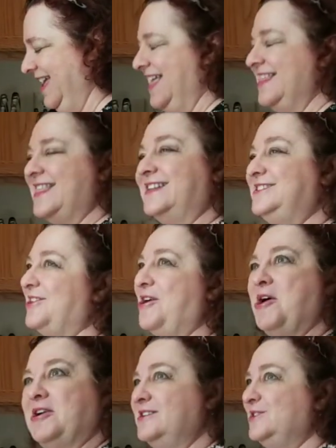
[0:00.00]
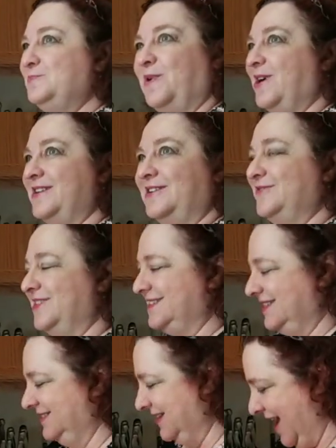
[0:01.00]
That's the hardest part of this
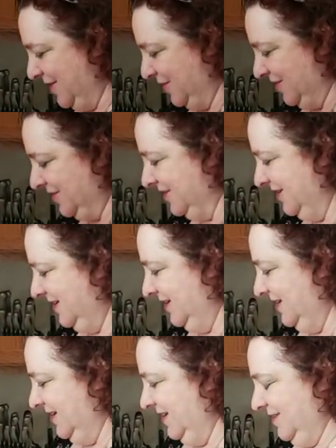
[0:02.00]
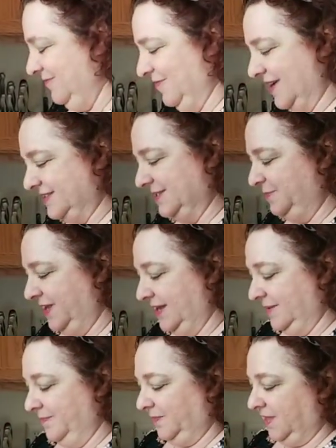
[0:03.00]
entire
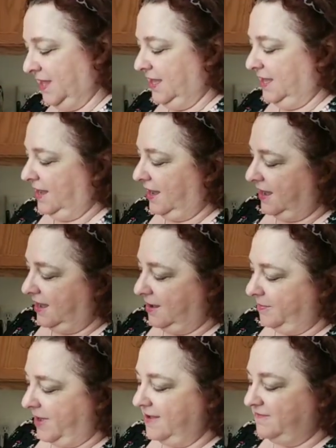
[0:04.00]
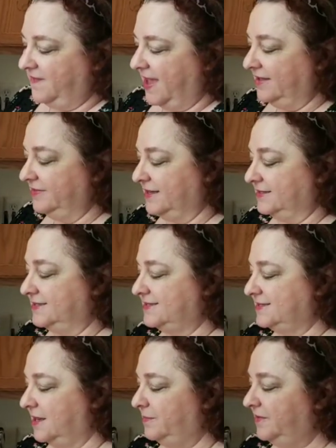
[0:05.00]
recipe. I found that
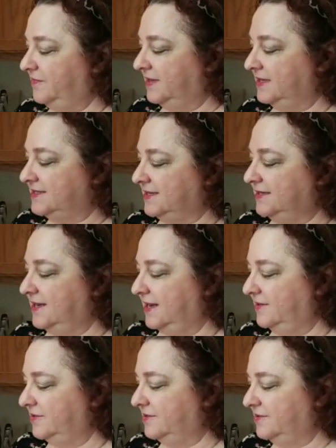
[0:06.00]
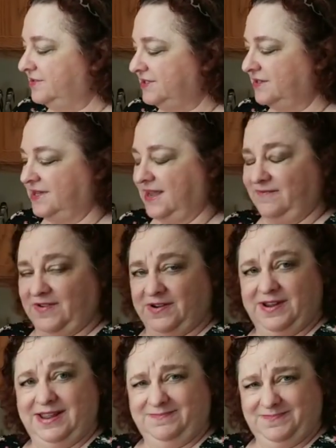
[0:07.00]
some of these containers get
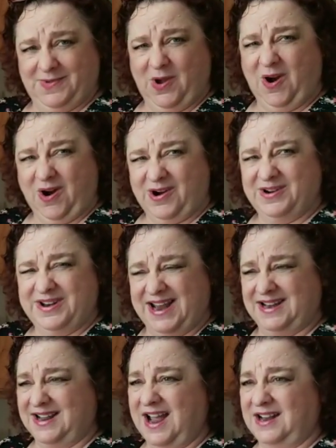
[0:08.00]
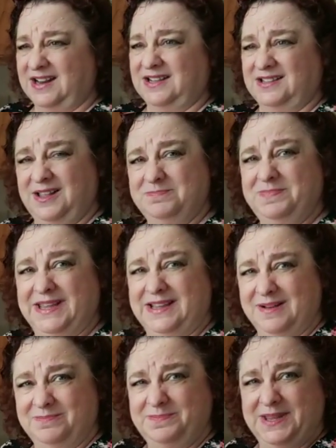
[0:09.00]
very hard and kind of clumpy,
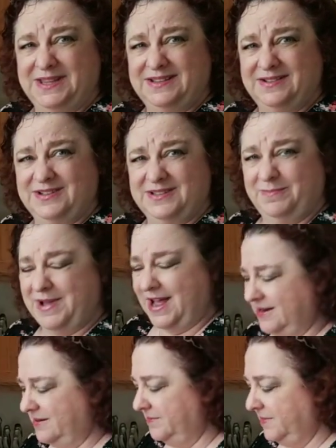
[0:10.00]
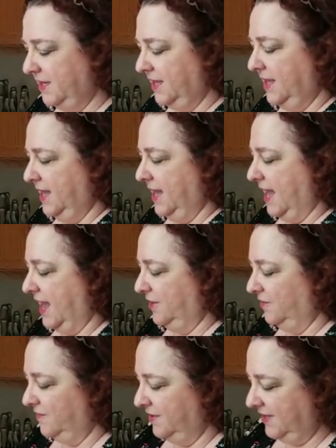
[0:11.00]
gumpy on the bottom, and
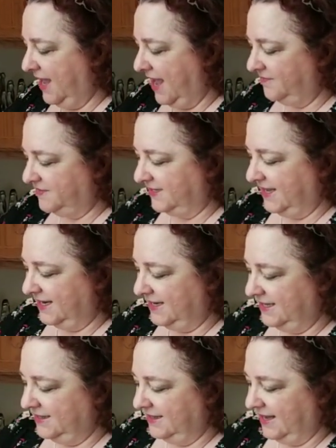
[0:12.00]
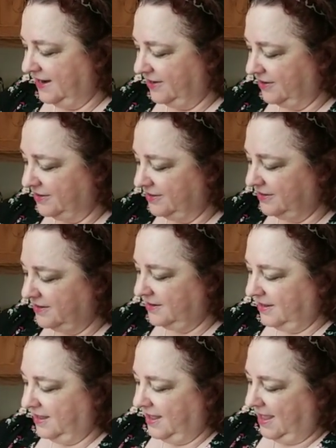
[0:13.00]
you really have to get in there
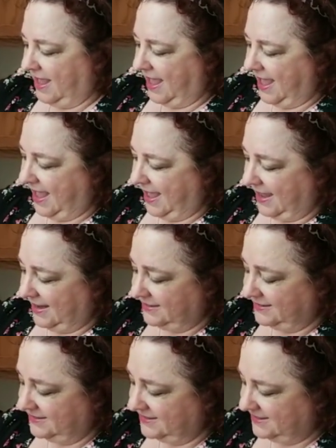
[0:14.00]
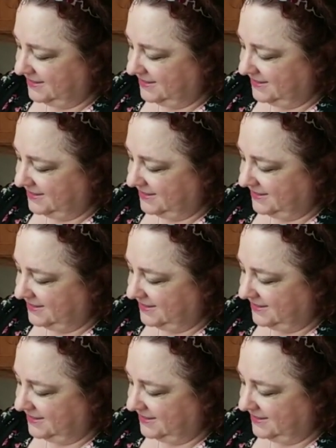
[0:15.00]
and